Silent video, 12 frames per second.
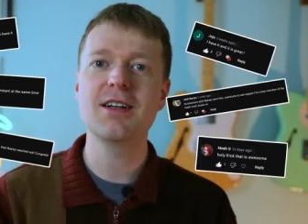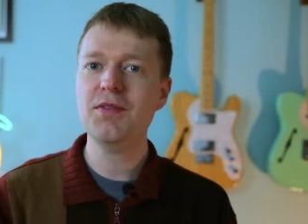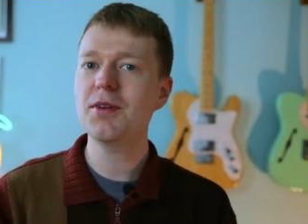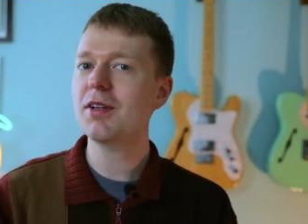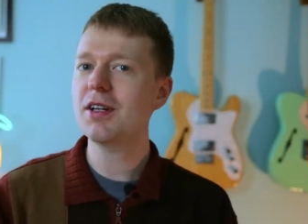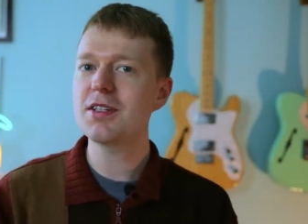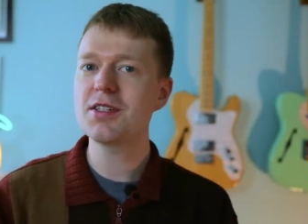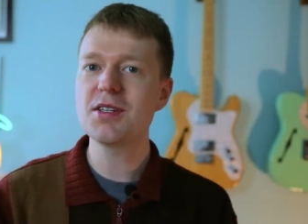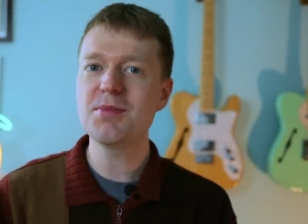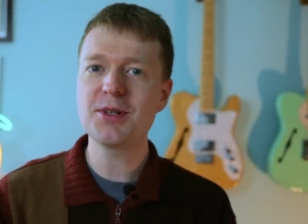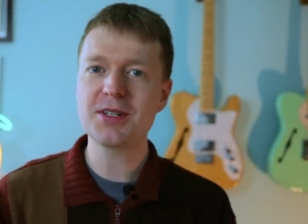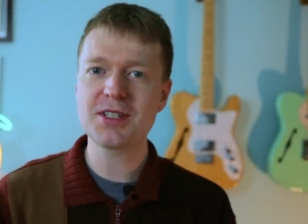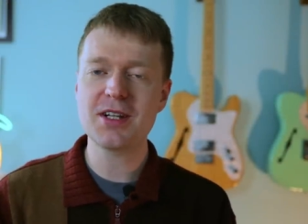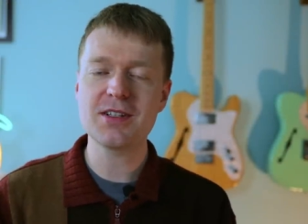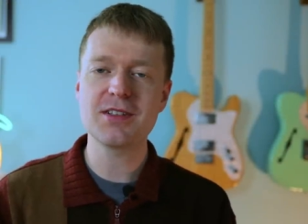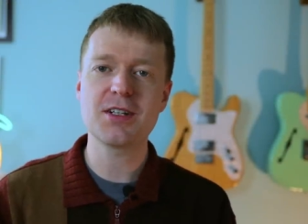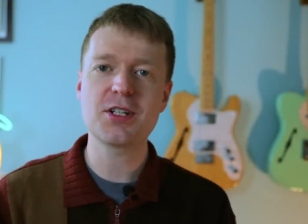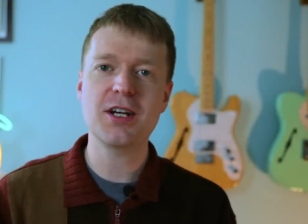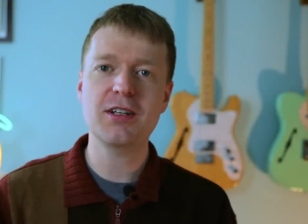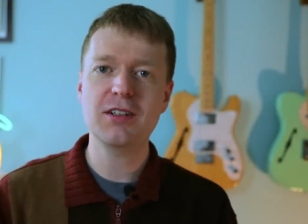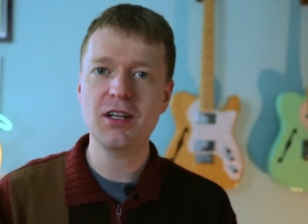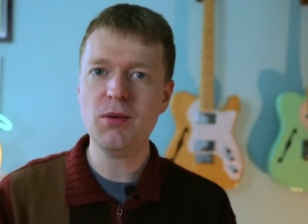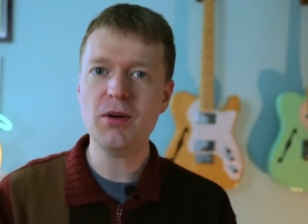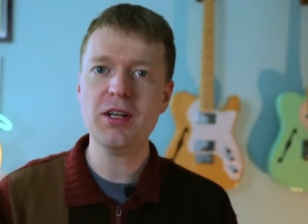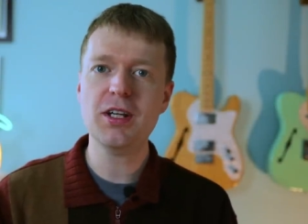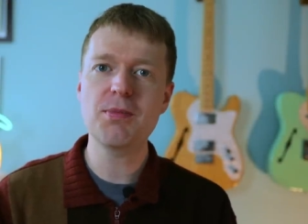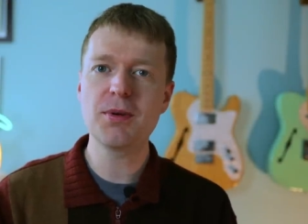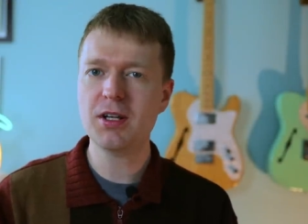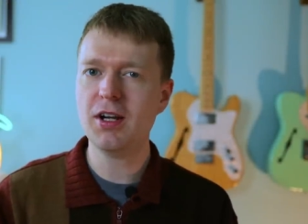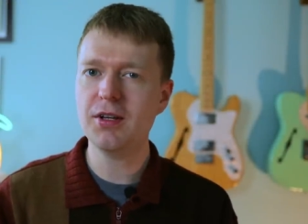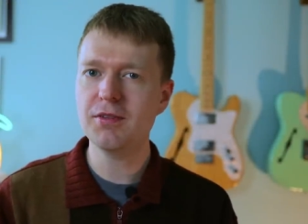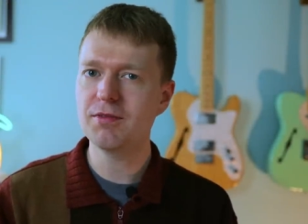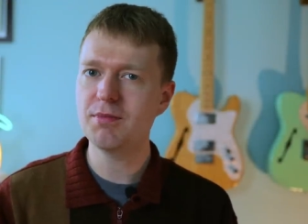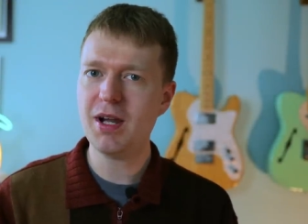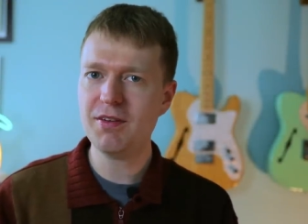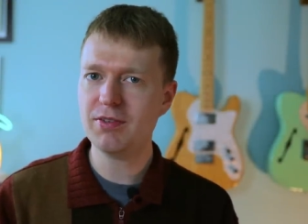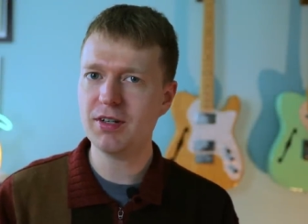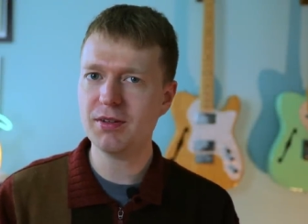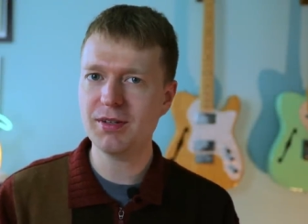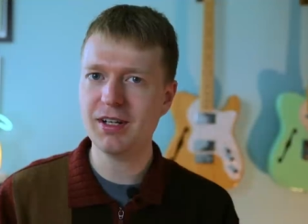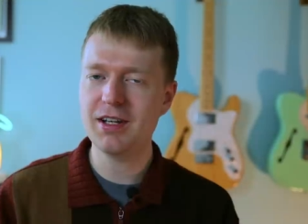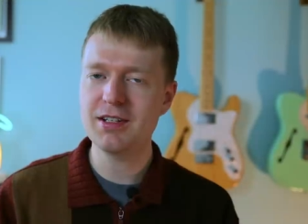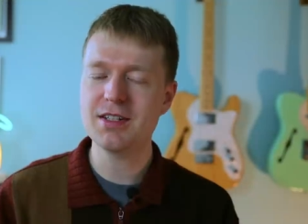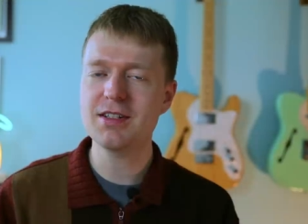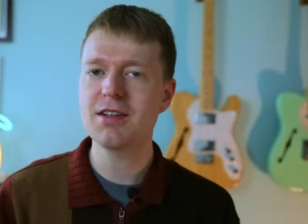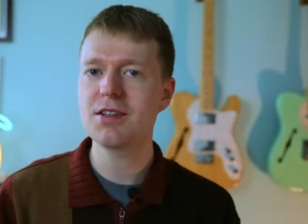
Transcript: If you'd like to see more guitars on the channel, I want to keep it kind of math rock related,